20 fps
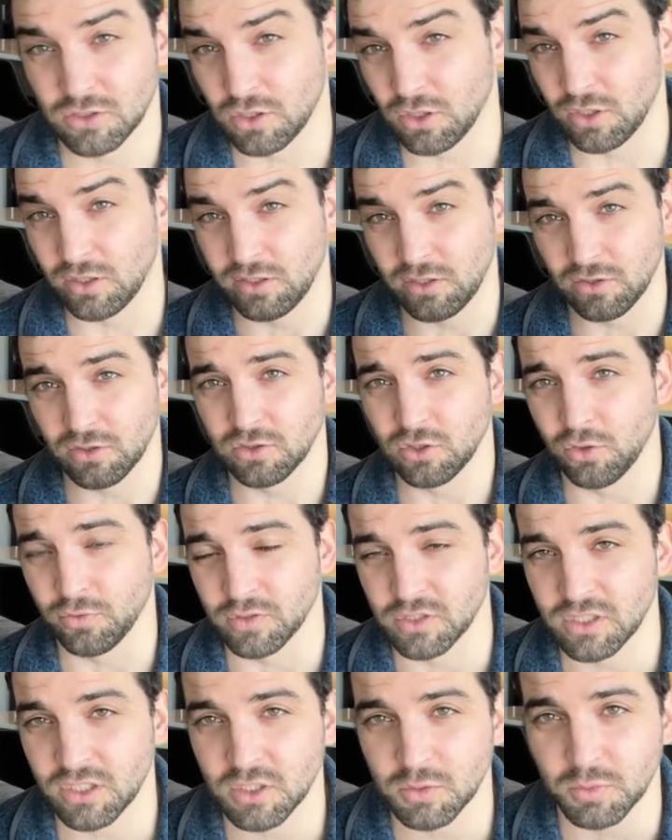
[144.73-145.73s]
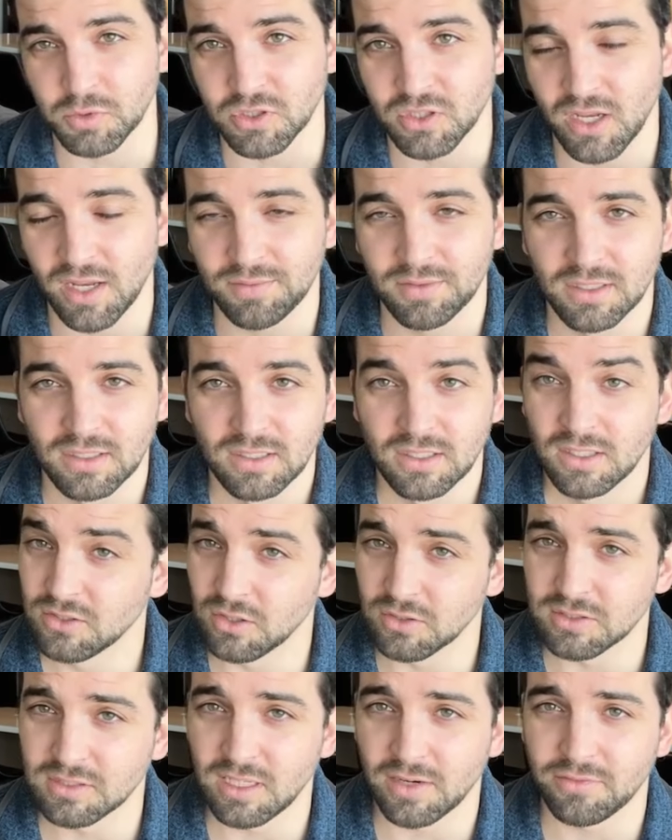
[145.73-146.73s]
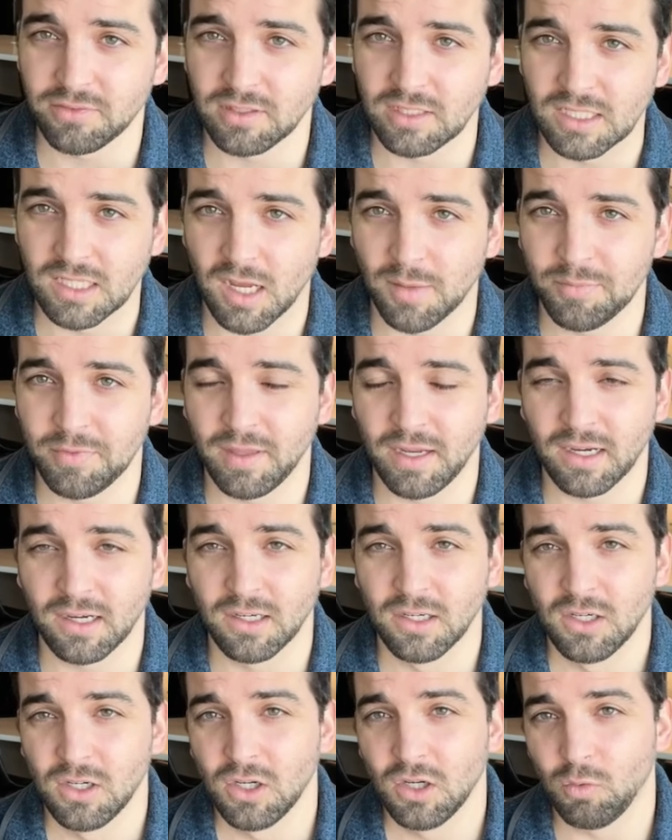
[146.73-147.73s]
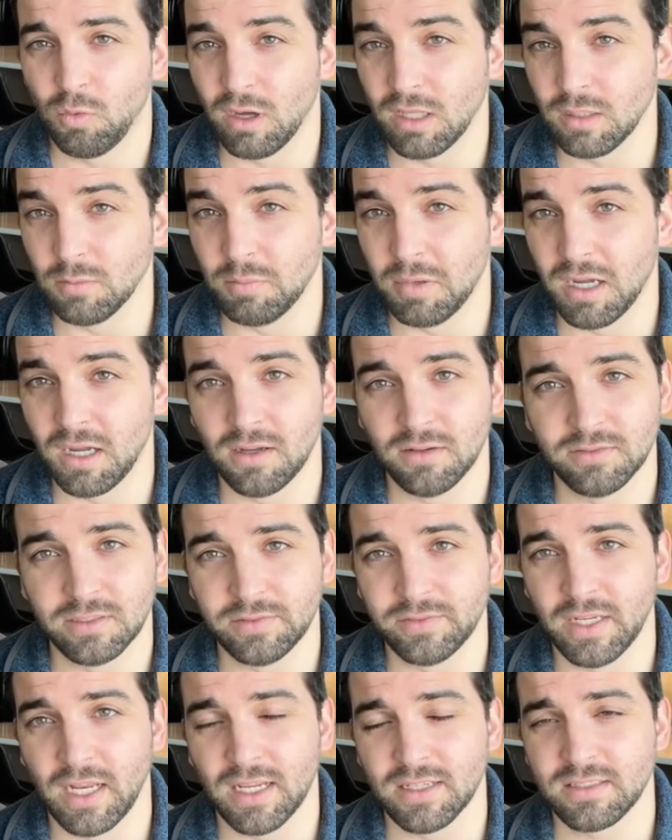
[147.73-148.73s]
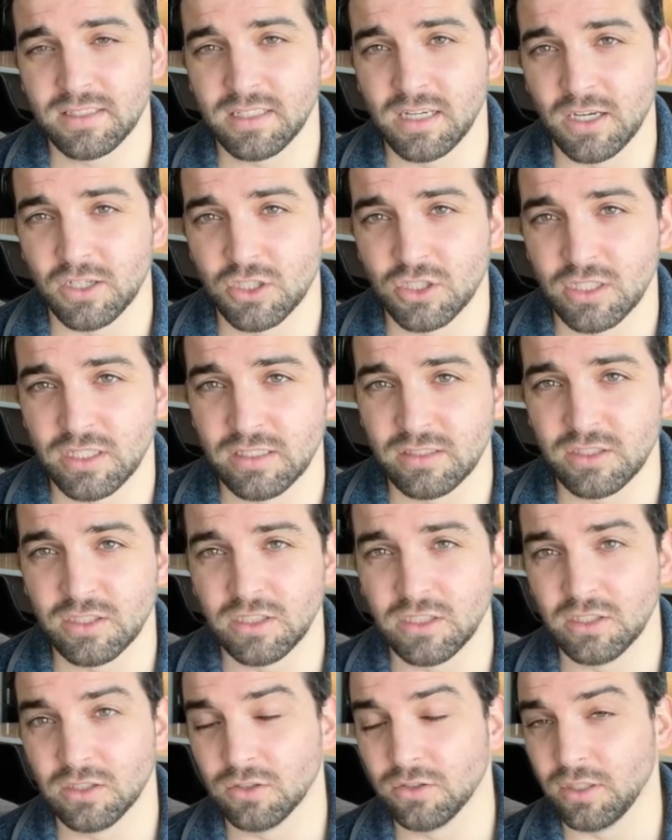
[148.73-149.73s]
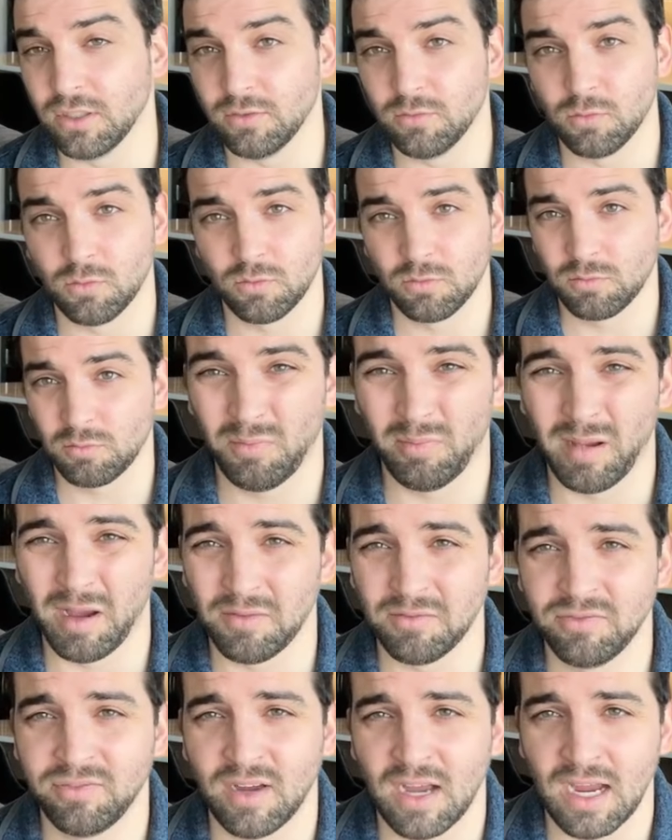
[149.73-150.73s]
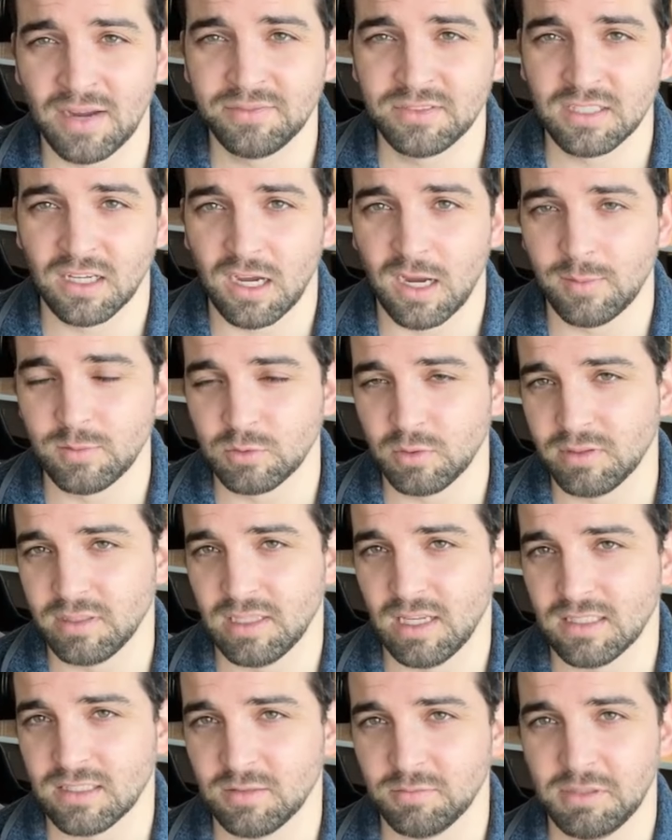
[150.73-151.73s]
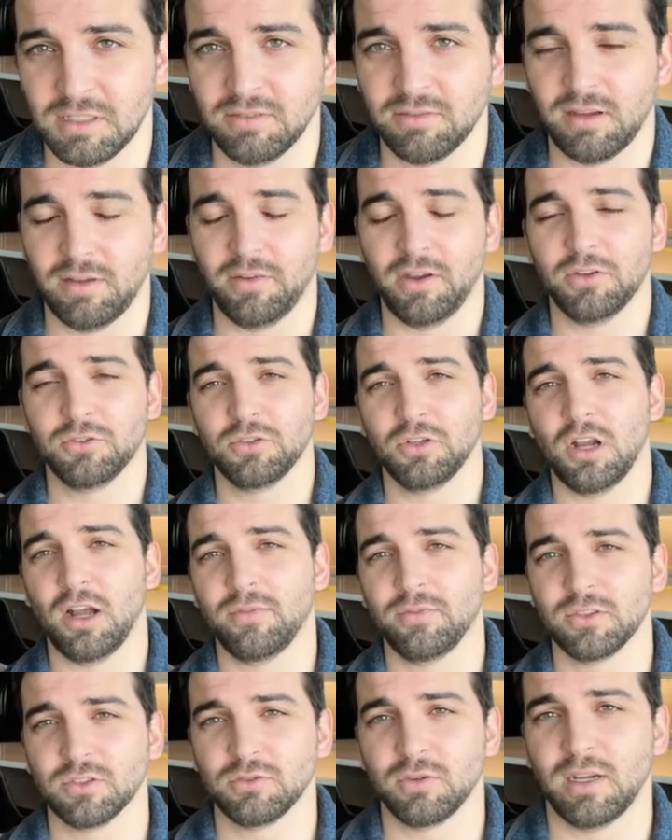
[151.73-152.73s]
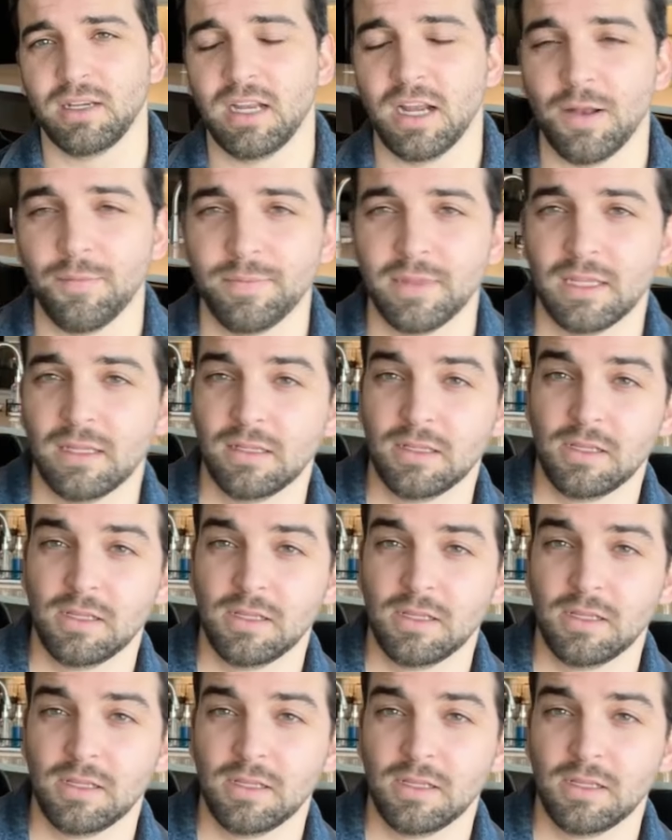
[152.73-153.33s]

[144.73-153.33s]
Its current yield is over 6%, so it's definitely up there, well above even SCHD's yield and about 5 times what the S&P 500 offers right now.